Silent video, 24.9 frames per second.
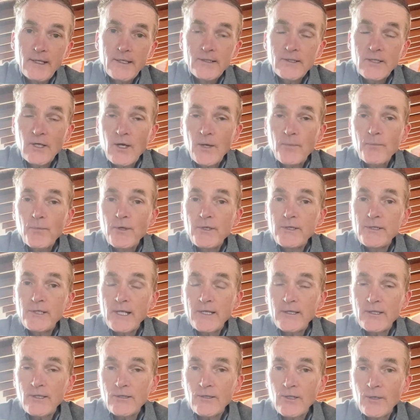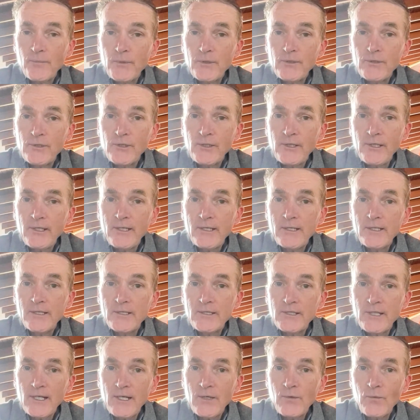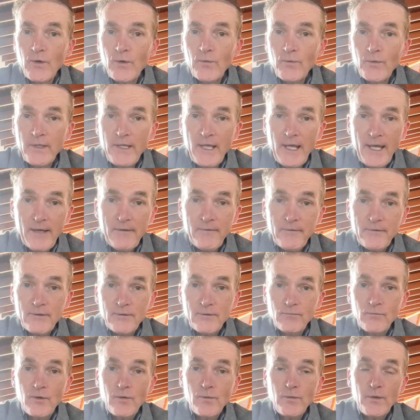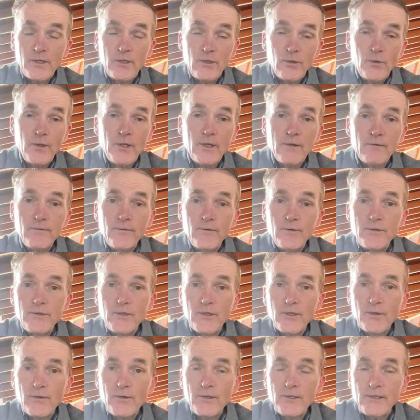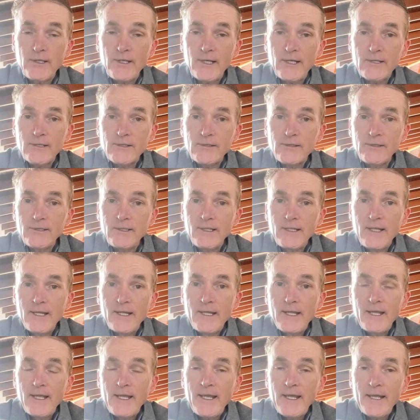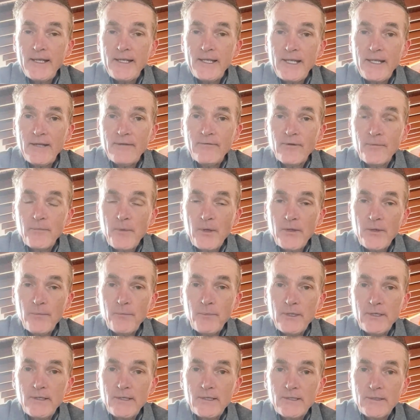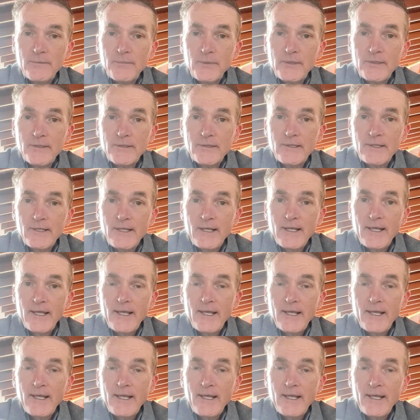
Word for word: So I appreciate this opportunity to share what we're doing at Food Yoga International and hear from other participants.